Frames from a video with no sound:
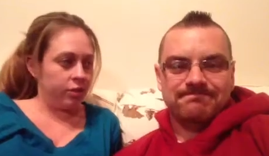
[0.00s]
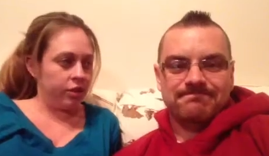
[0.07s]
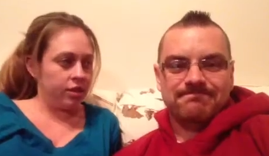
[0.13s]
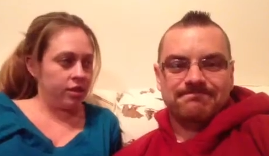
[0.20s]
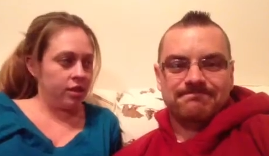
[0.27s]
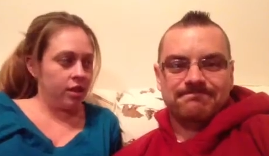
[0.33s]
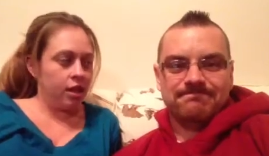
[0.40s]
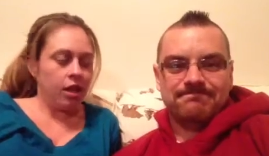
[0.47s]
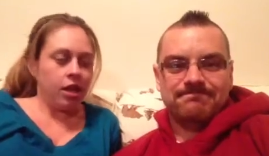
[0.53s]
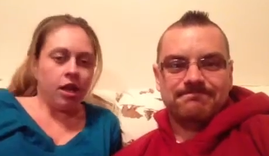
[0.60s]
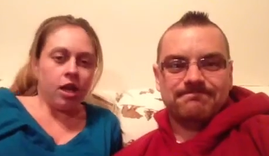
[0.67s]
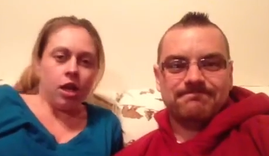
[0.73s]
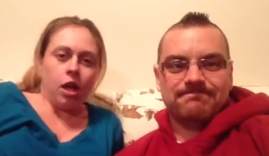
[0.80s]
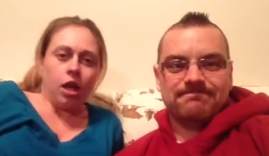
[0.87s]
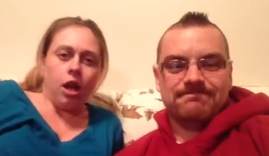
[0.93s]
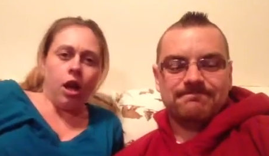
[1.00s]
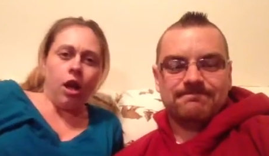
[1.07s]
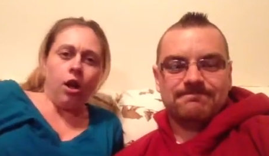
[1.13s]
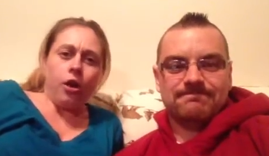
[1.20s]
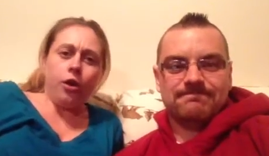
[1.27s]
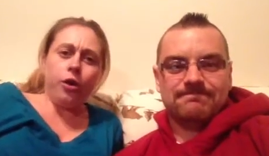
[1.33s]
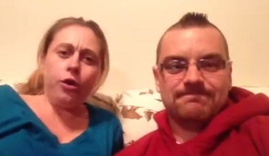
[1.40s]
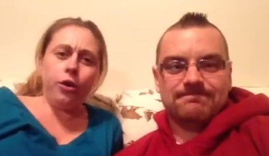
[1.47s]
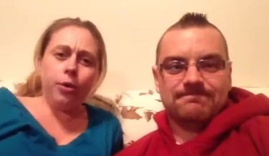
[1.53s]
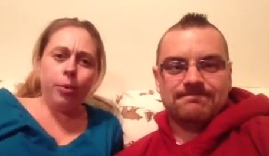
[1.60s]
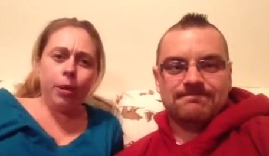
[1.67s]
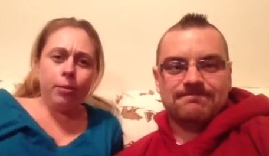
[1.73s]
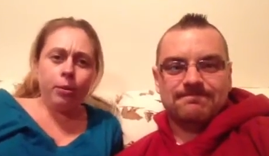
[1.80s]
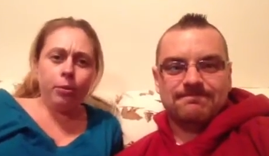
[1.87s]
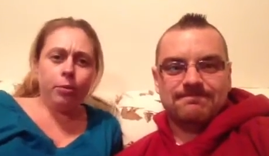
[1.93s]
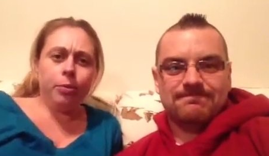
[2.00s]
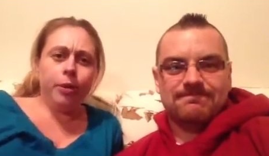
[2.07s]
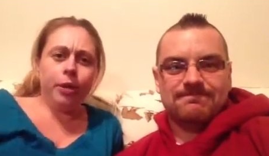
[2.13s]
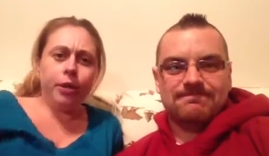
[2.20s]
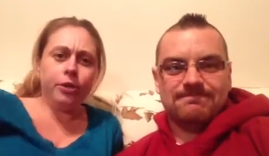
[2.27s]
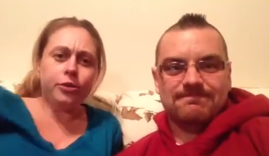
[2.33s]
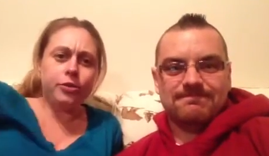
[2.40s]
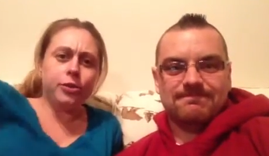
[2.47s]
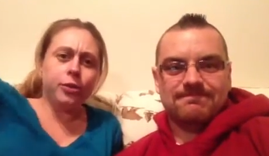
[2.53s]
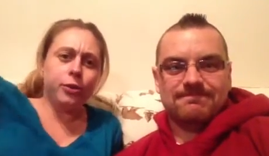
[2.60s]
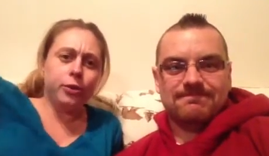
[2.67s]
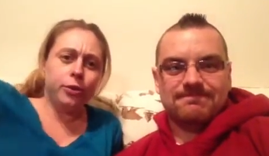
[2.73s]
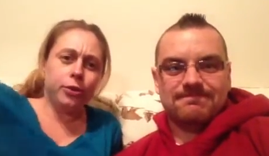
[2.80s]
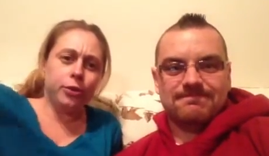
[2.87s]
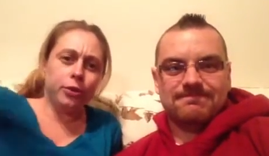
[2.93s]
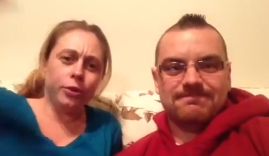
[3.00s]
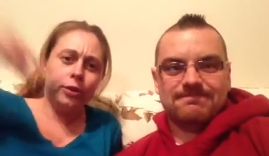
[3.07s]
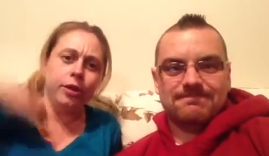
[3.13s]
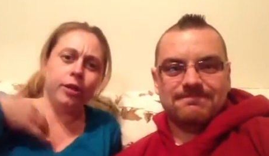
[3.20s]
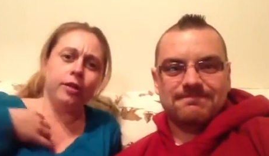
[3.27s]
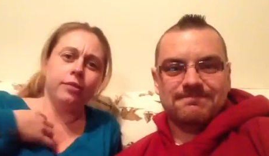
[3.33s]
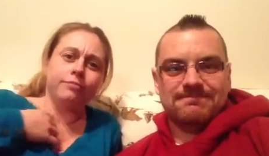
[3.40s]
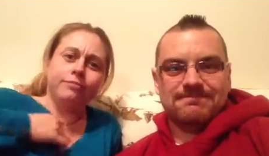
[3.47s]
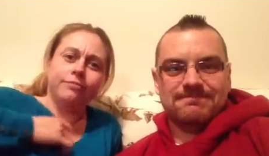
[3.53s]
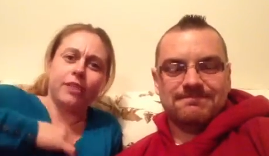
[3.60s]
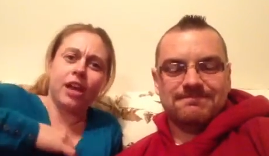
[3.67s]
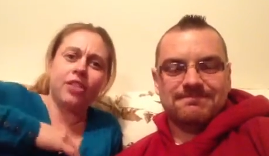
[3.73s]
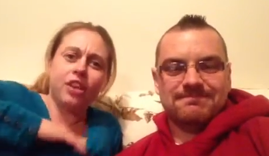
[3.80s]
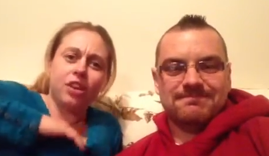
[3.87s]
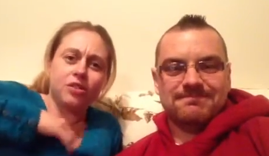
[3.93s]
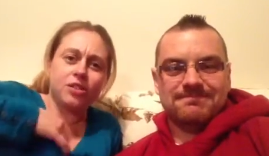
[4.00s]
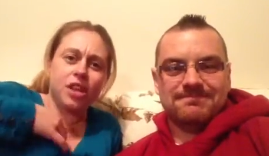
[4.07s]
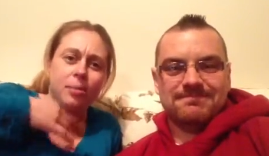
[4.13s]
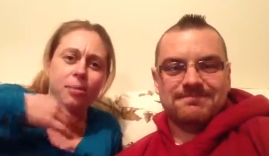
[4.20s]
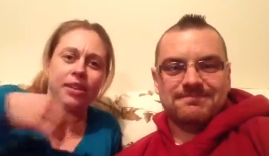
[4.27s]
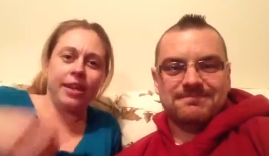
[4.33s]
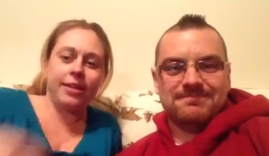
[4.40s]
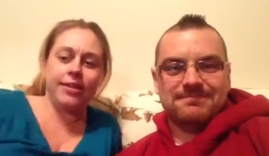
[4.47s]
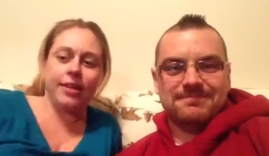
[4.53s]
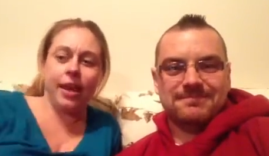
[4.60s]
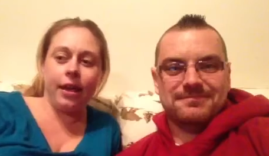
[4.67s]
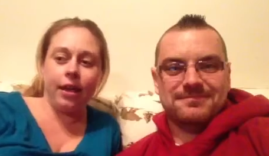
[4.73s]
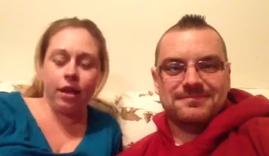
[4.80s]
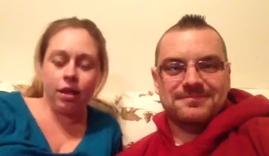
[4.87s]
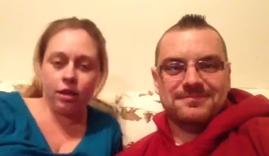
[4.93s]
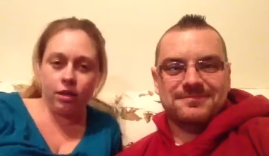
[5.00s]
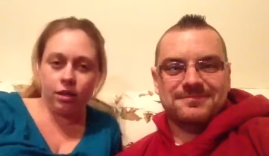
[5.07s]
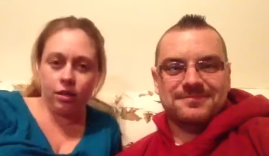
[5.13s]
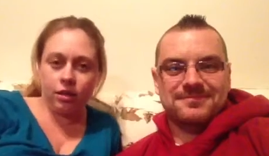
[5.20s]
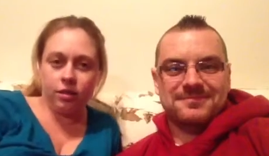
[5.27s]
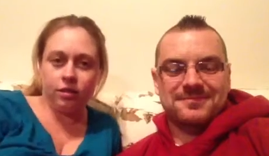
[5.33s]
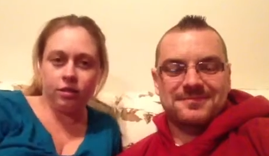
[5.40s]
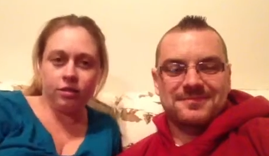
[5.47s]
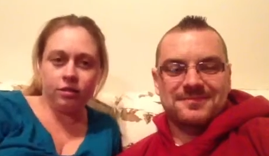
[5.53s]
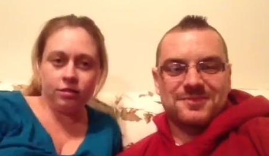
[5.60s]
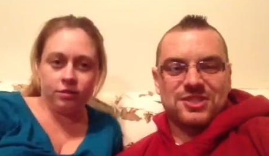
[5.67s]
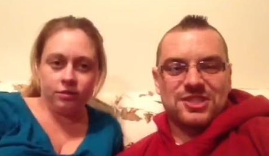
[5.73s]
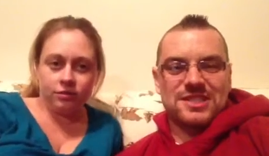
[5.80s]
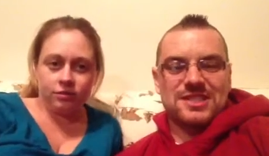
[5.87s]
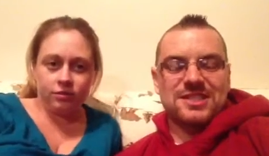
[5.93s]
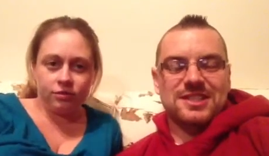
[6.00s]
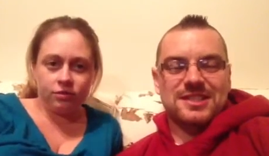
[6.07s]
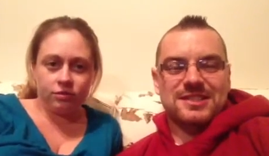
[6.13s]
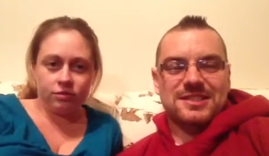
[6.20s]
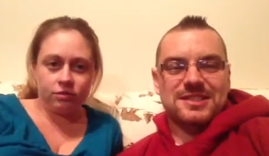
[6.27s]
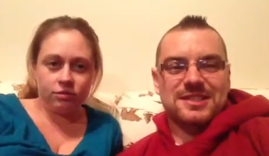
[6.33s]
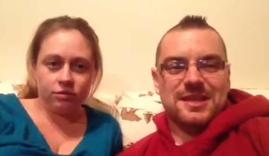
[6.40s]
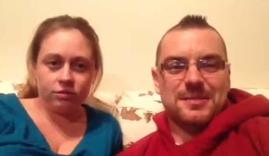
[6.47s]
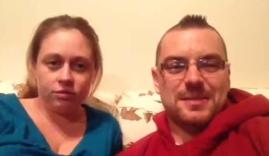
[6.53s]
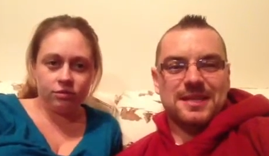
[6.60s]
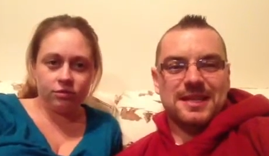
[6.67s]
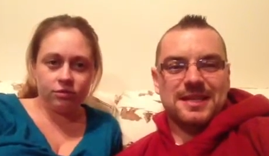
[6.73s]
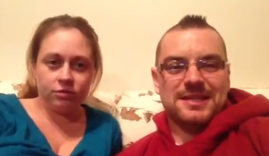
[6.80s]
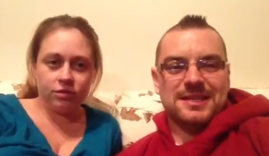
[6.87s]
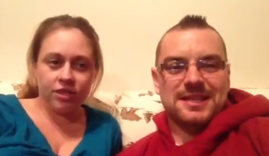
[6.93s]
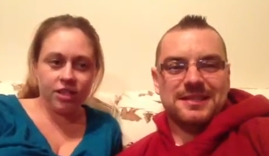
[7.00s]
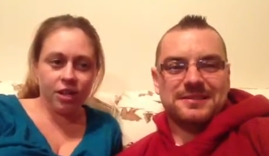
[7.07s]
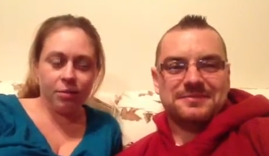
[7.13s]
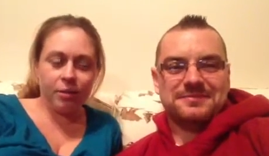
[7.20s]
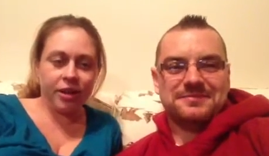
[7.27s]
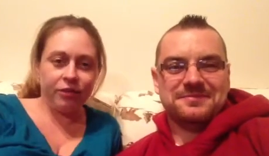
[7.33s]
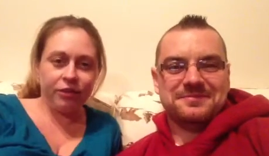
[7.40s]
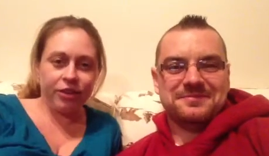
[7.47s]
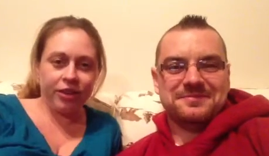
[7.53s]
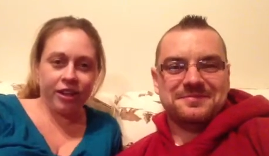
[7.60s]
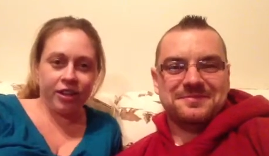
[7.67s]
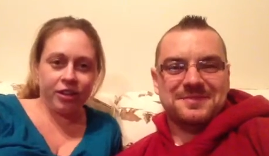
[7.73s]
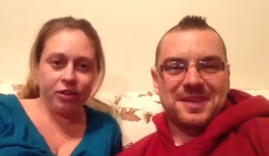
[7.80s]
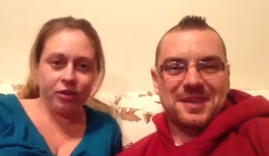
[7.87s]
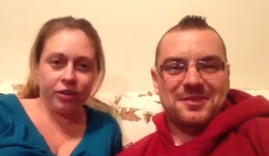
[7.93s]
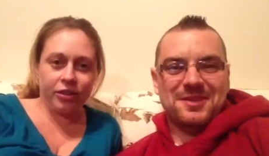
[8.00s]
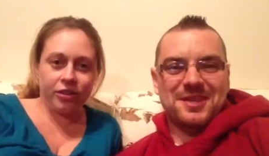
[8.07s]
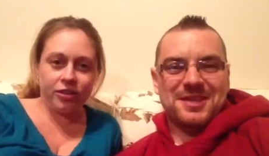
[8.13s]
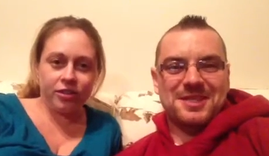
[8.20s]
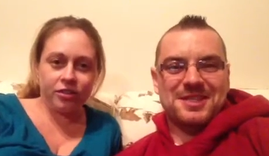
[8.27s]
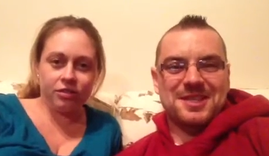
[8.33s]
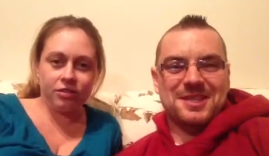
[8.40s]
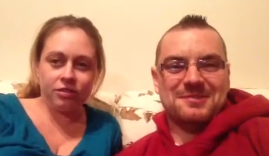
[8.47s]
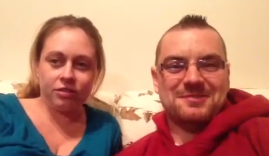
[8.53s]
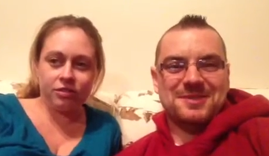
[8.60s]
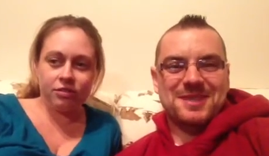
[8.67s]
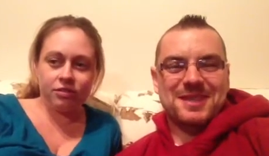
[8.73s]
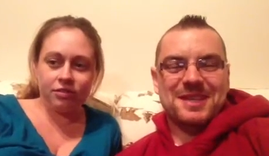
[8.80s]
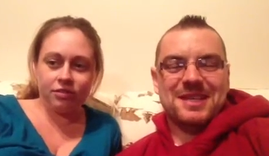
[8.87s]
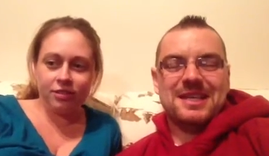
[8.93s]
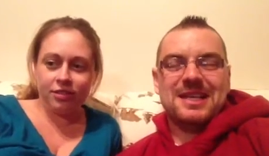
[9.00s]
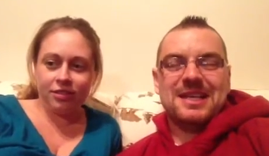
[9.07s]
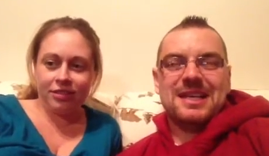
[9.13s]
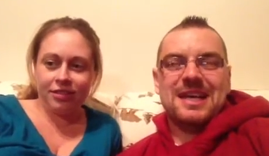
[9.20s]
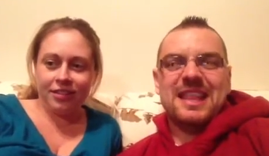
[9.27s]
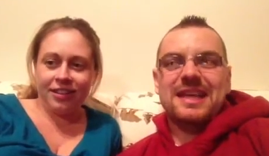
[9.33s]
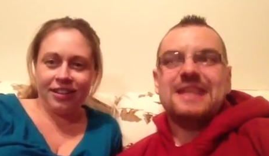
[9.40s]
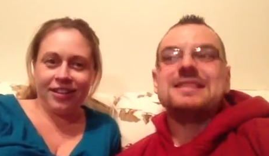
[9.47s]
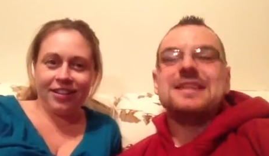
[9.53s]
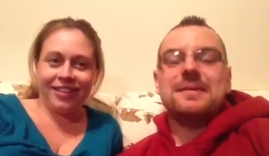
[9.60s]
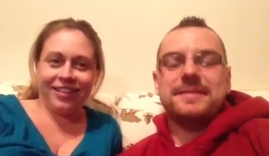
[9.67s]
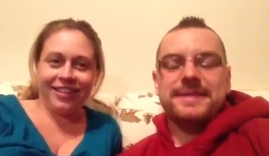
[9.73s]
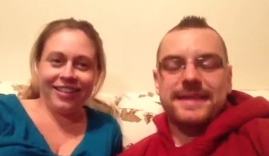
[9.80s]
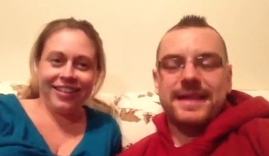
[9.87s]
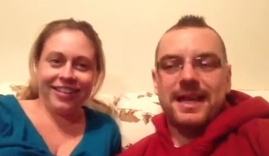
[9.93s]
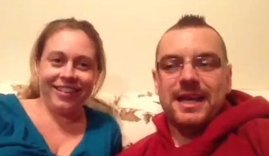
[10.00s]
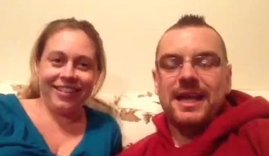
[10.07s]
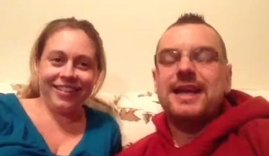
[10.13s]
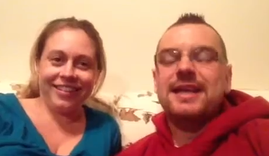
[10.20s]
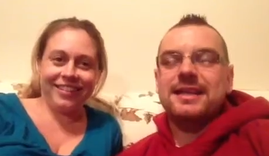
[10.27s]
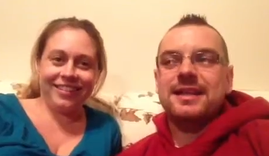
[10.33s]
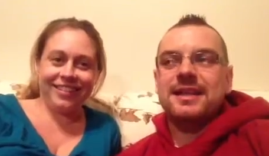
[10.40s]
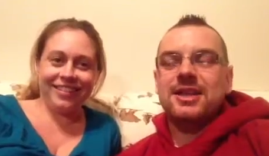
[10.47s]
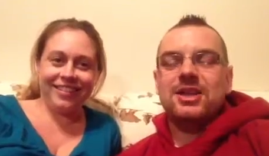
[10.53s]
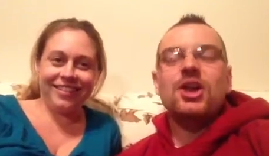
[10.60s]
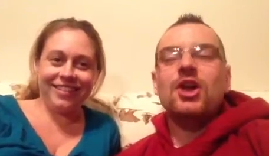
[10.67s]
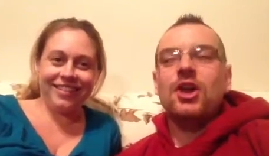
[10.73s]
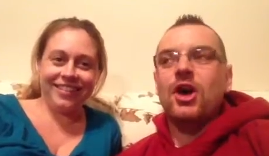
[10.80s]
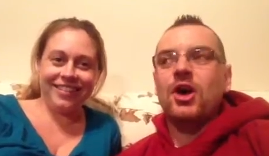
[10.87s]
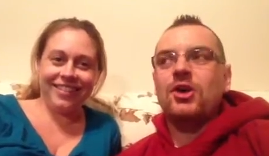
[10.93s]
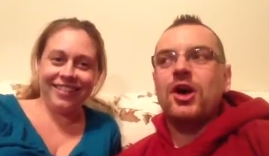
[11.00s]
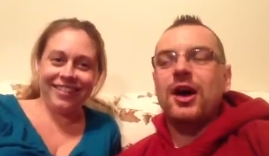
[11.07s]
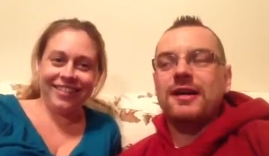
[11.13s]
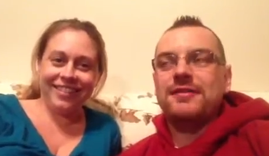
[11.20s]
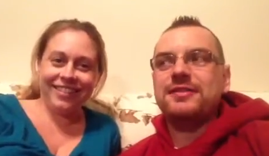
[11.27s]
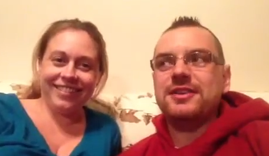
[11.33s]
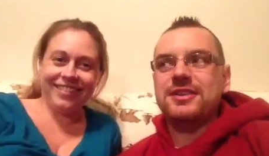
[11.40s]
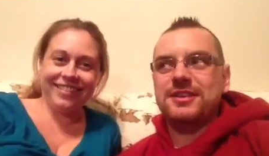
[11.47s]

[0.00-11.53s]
Speaker 1: weeks. Oh, the baby will be here soon. I thought it was coming that day.
Speaker 2: She still thinks it's coming that day. It's
Speaker 1: coming every day, I know.
Speaker 2: Every day she comes. I think it's coming today. I can no, no, no. I feel